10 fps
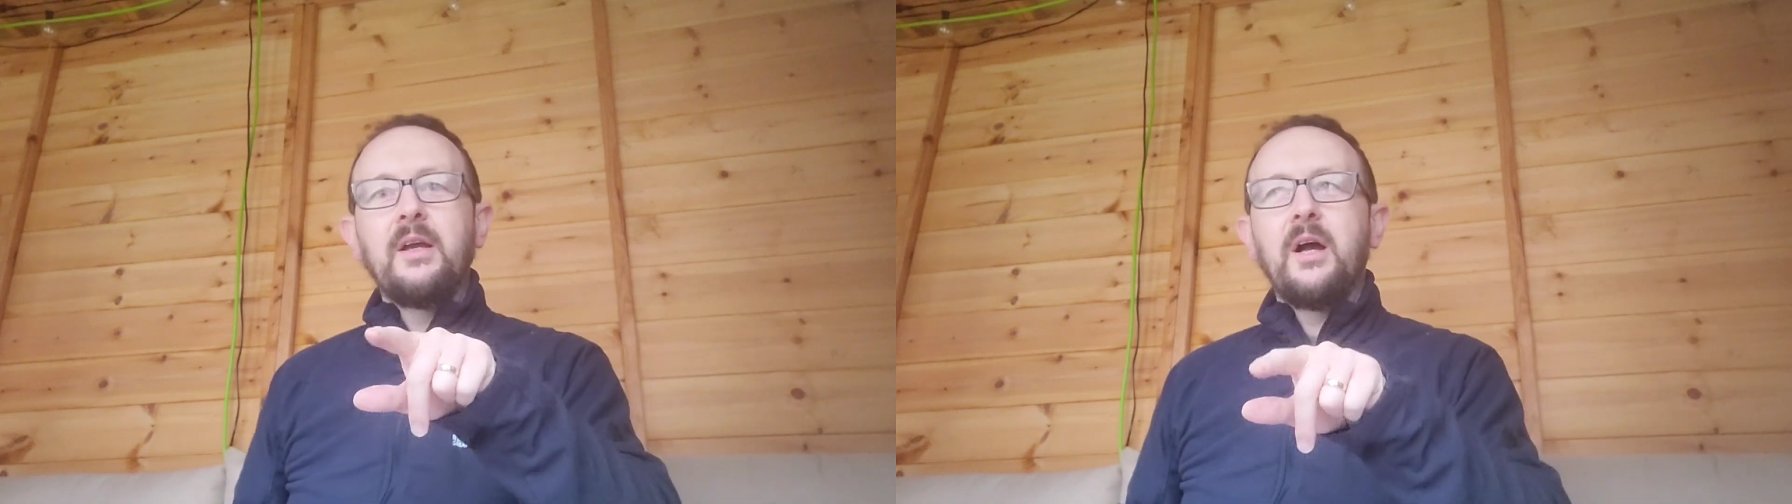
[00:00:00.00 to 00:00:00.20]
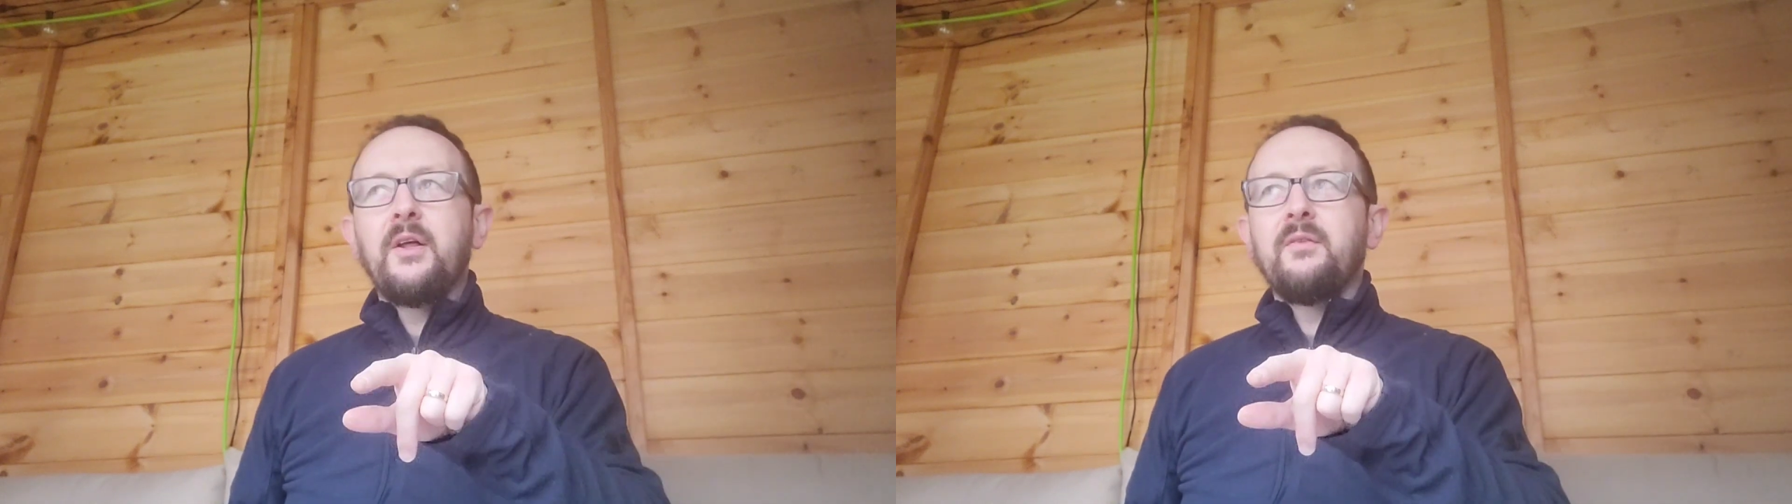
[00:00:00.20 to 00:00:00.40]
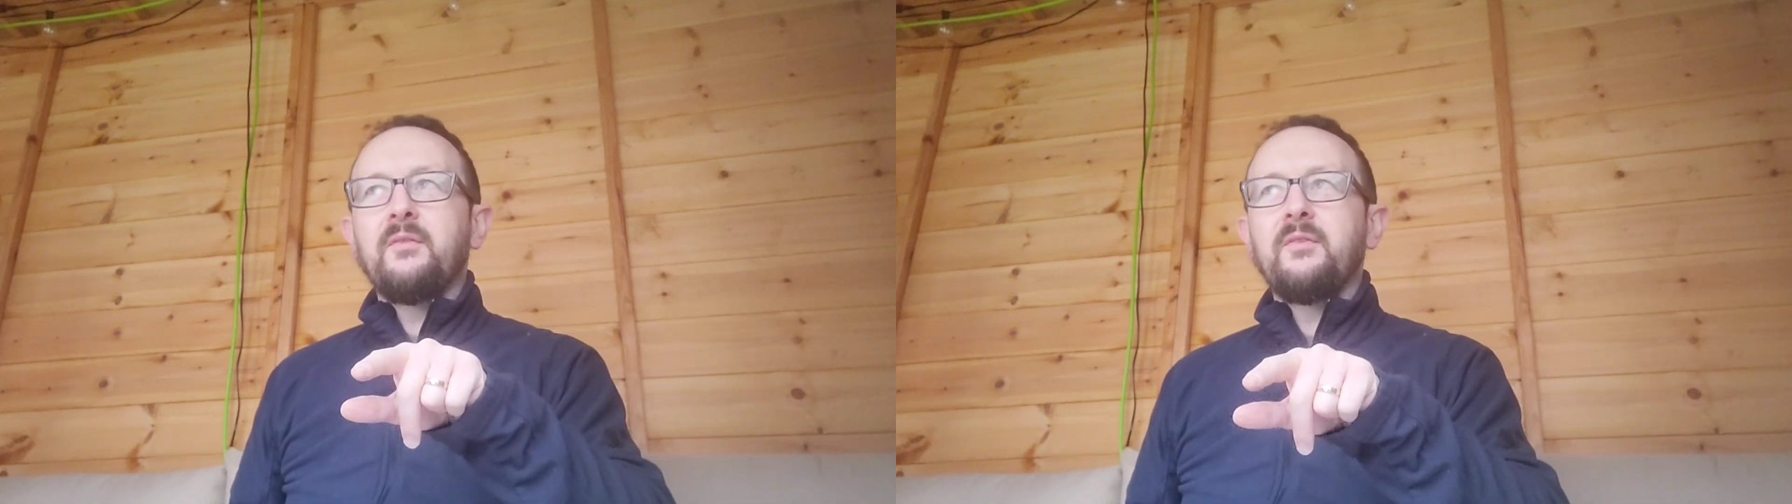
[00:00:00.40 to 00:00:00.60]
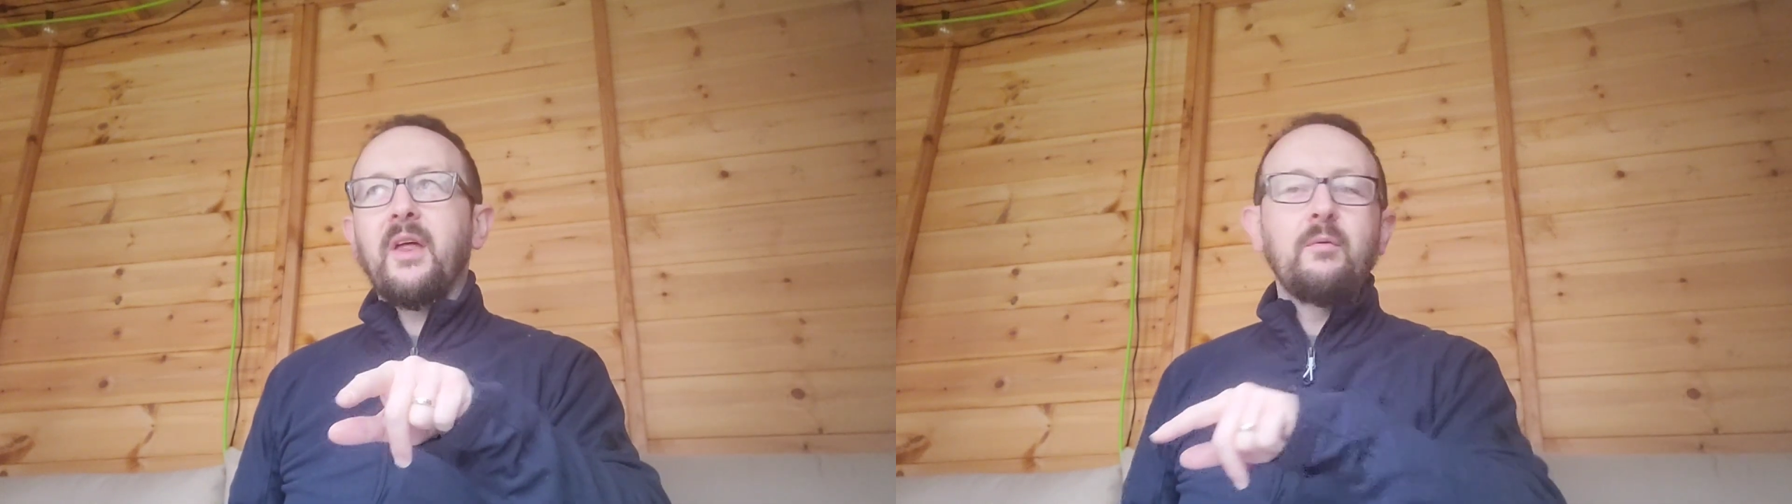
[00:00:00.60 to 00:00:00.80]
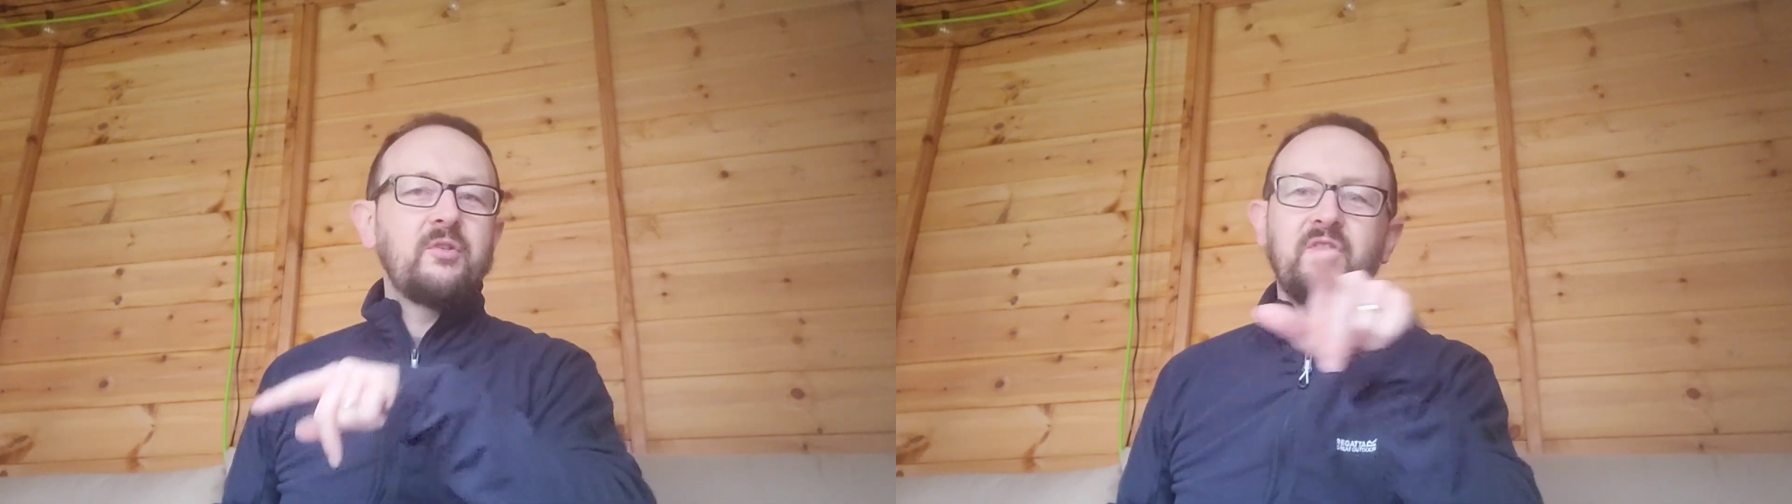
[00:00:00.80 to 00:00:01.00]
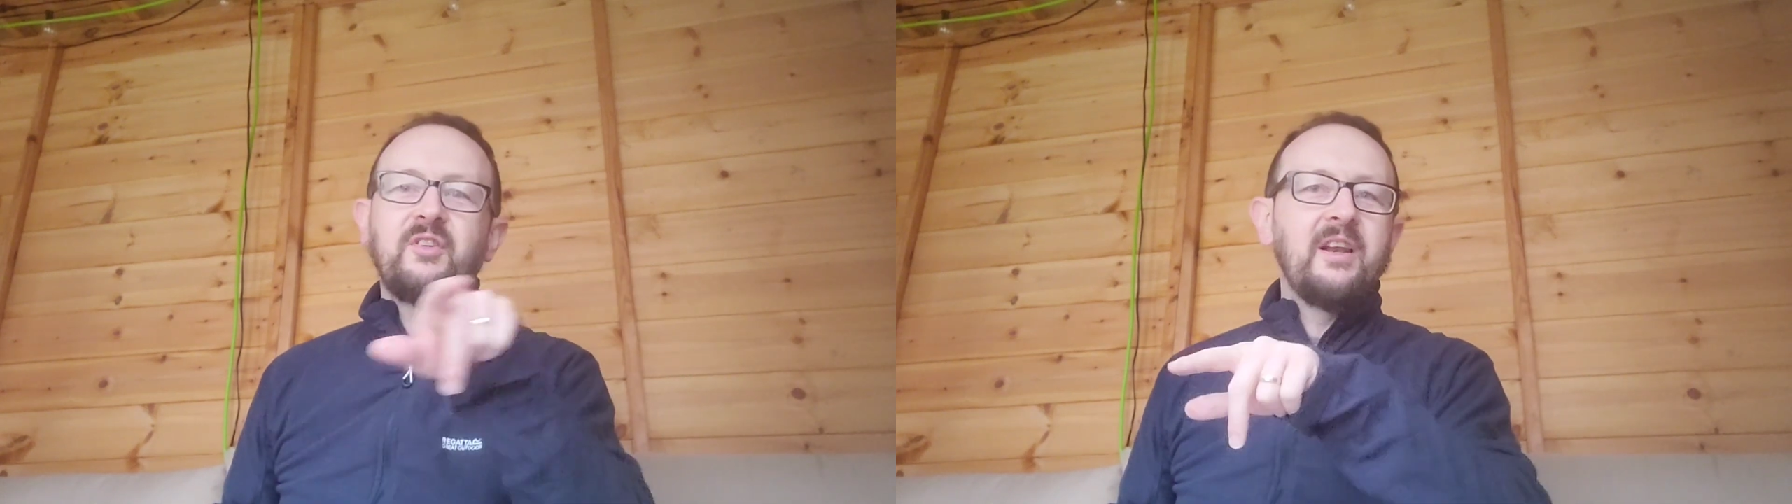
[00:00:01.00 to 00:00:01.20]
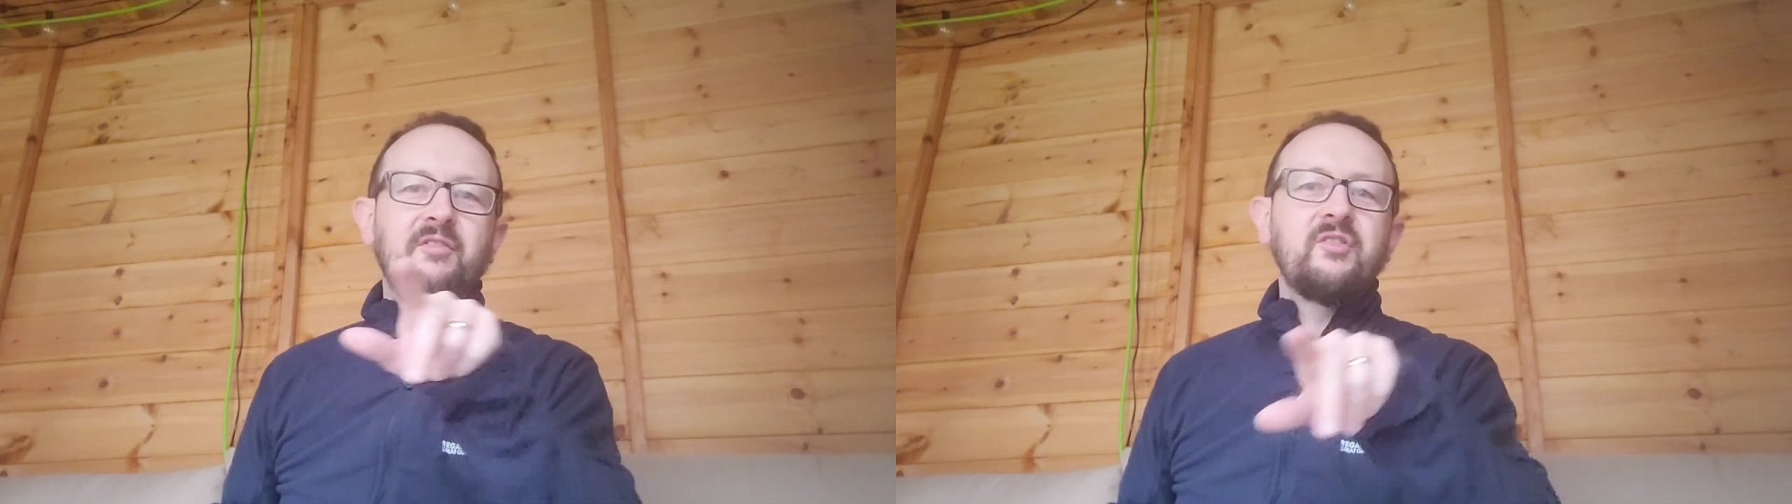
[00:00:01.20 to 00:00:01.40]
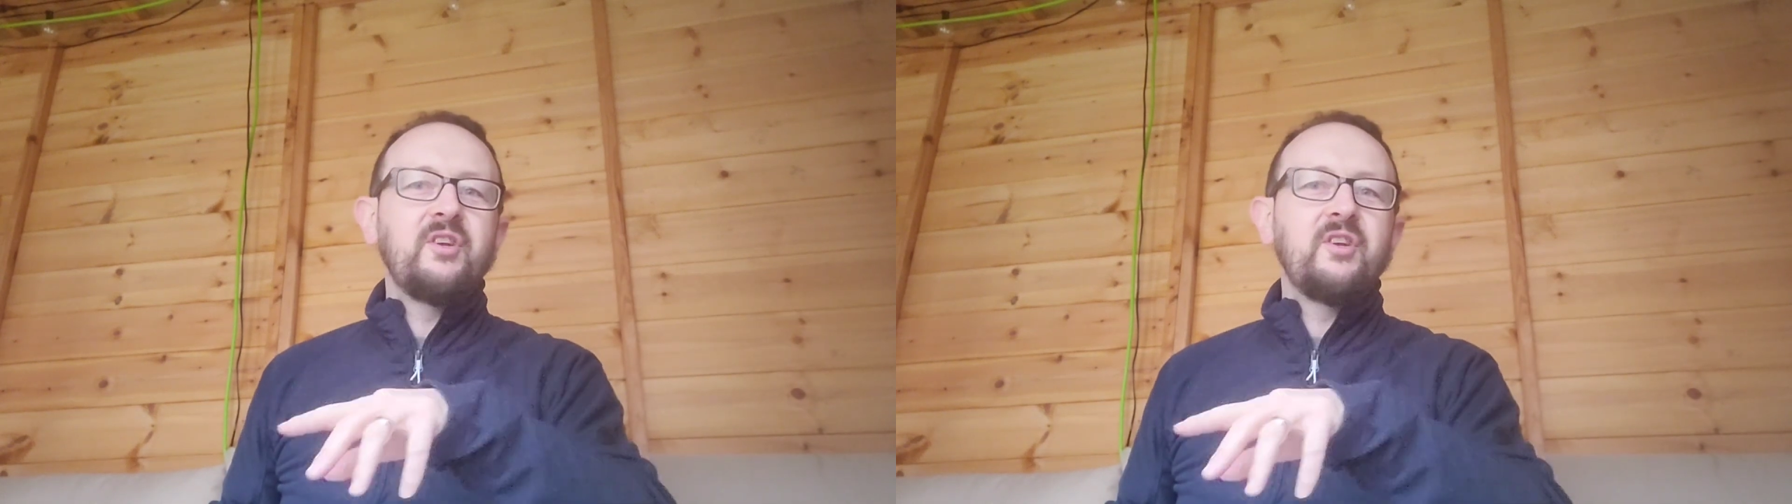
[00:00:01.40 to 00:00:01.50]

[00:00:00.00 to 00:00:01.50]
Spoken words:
and they were just delivered